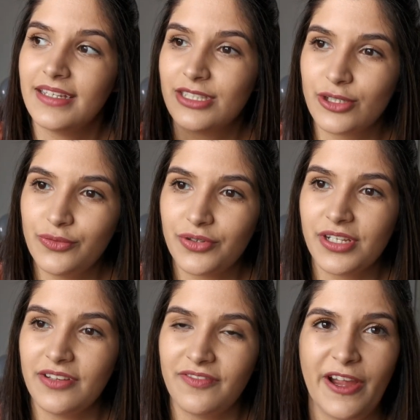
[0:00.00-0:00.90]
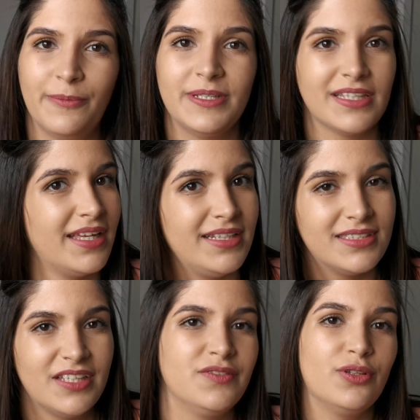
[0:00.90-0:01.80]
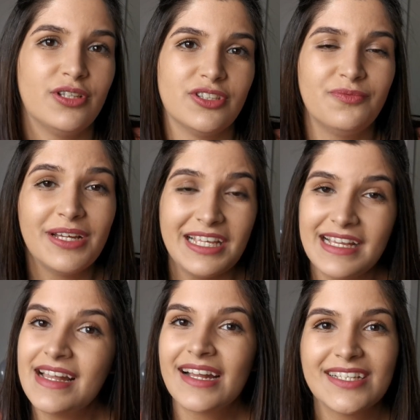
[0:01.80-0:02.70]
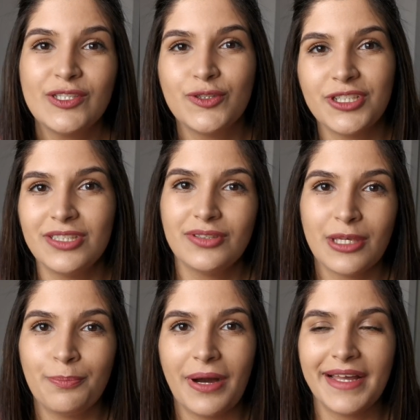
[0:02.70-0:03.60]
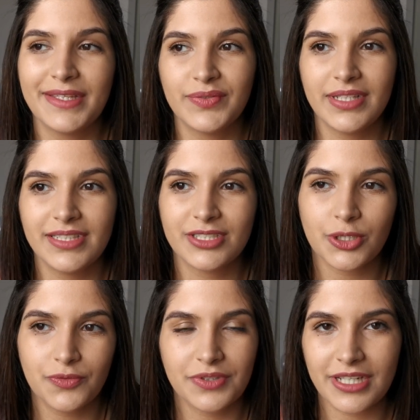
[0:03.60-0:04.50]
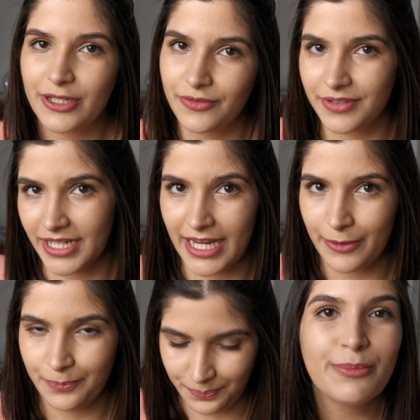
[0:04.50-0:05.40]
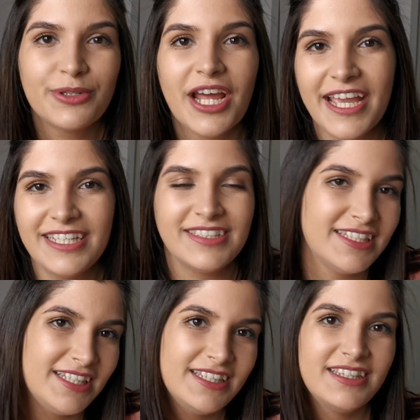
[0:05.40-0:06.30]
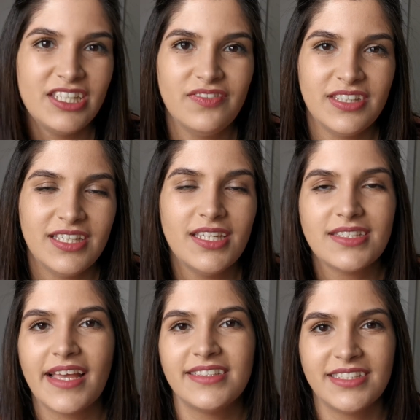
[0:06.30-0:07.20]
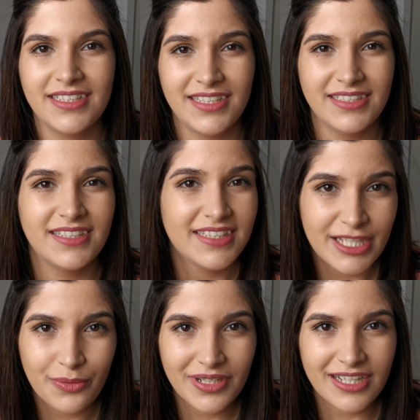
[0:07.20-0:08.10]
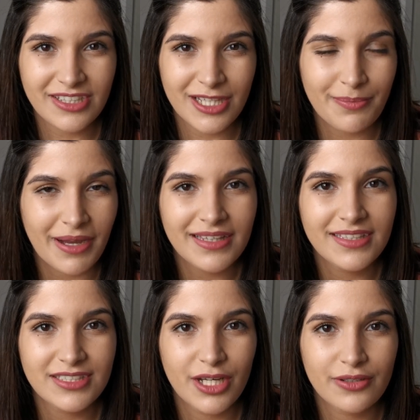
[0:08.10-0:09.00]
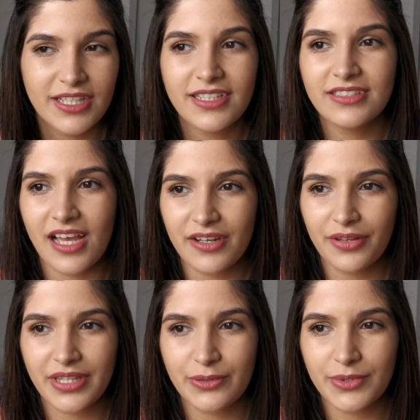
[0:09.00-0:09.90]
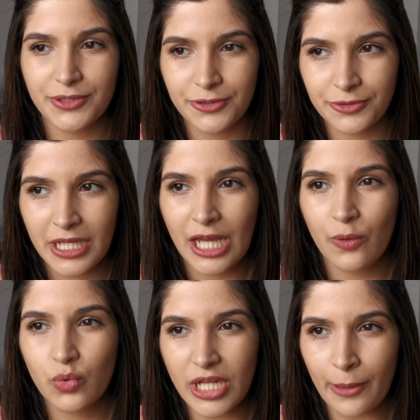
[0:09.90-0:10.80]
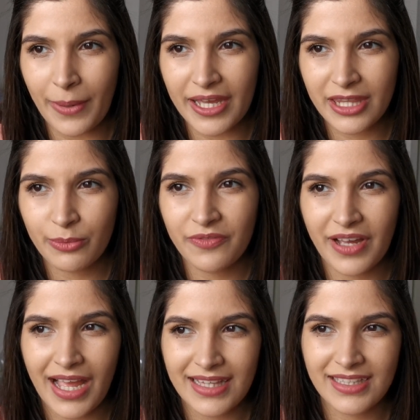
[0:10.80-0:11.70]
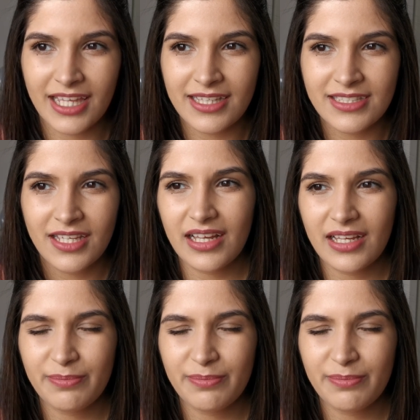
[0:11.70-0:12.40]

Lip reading: It's good for the environment and it saves you lots of money because you don't need to keep buying filters over and over again. Number 18, DVDs and CDs. Does anyone actually buy these nowadays? I don't think we do. Would I buy them if I had kids?